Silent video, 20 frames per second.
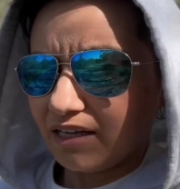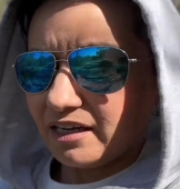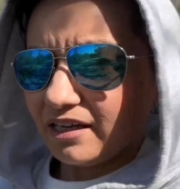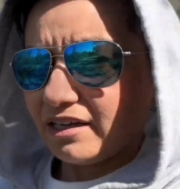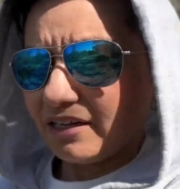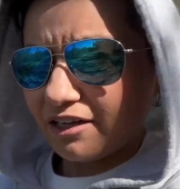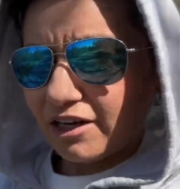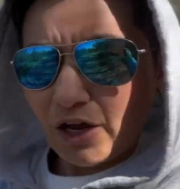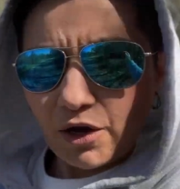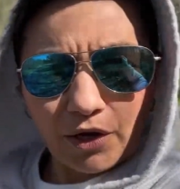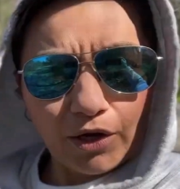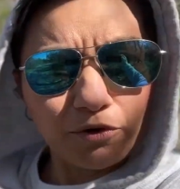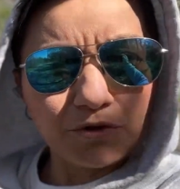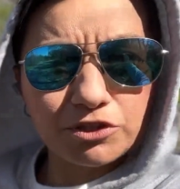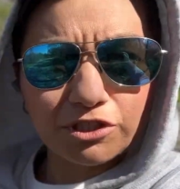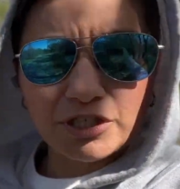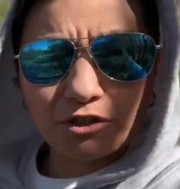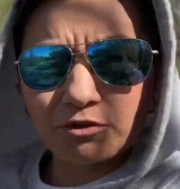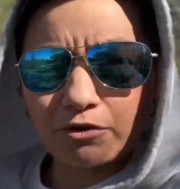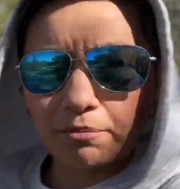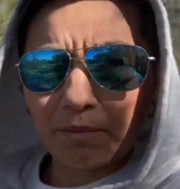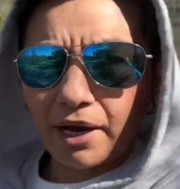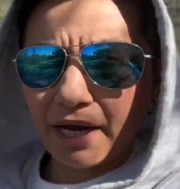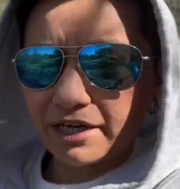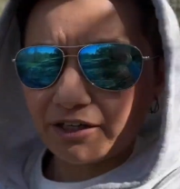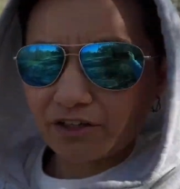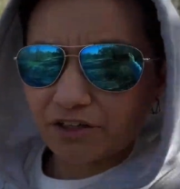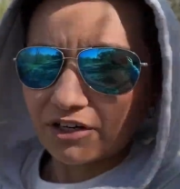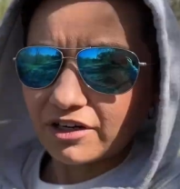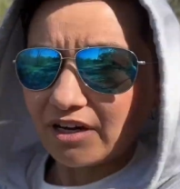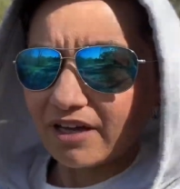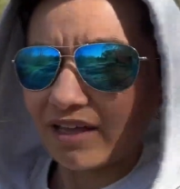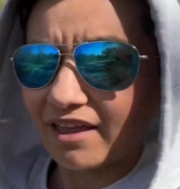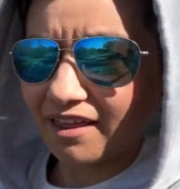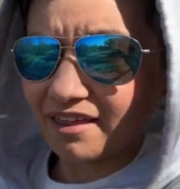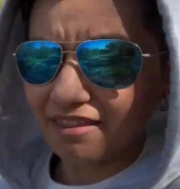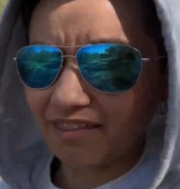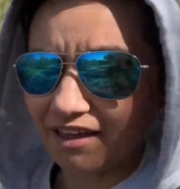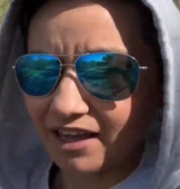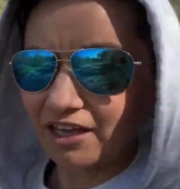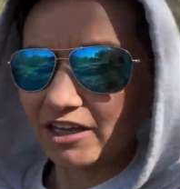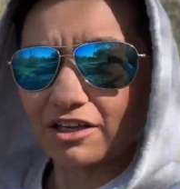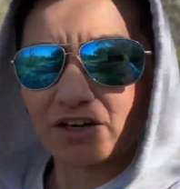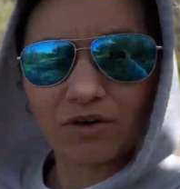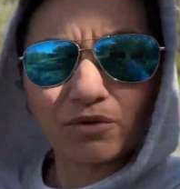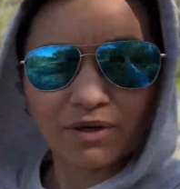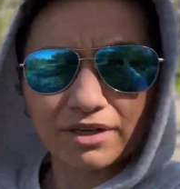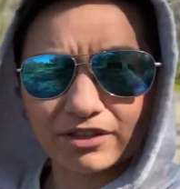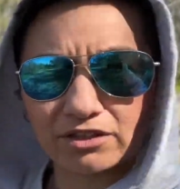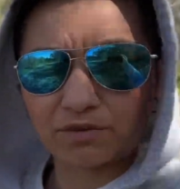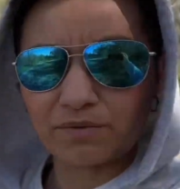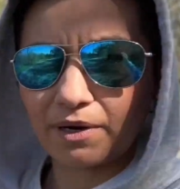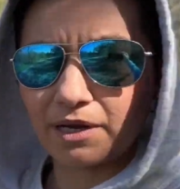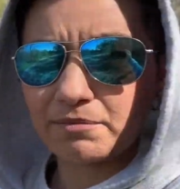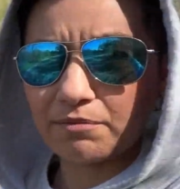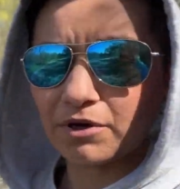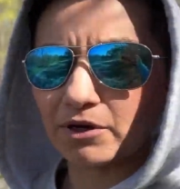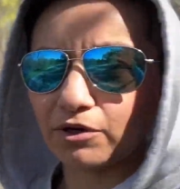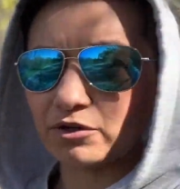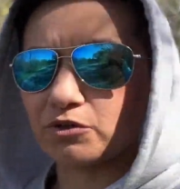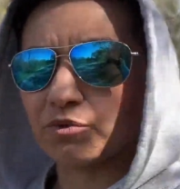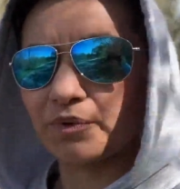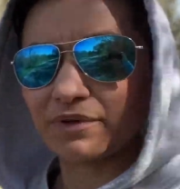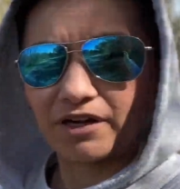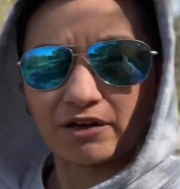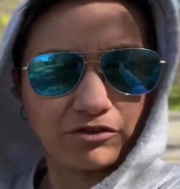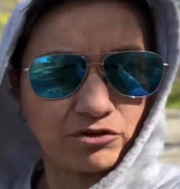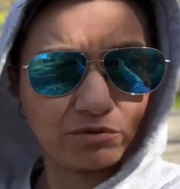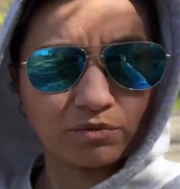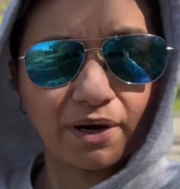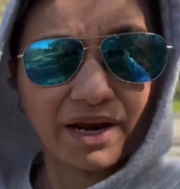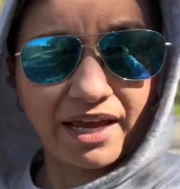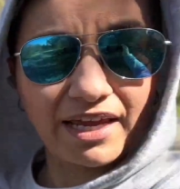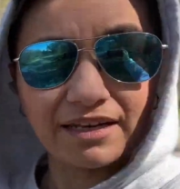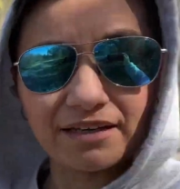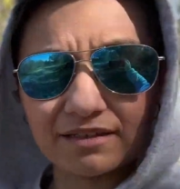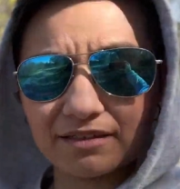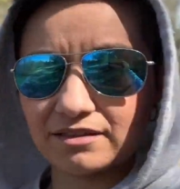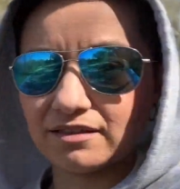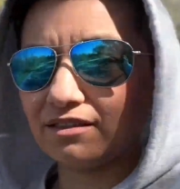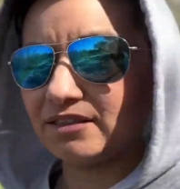you know, it was a good reminder that you don't get the rainbow without the rain.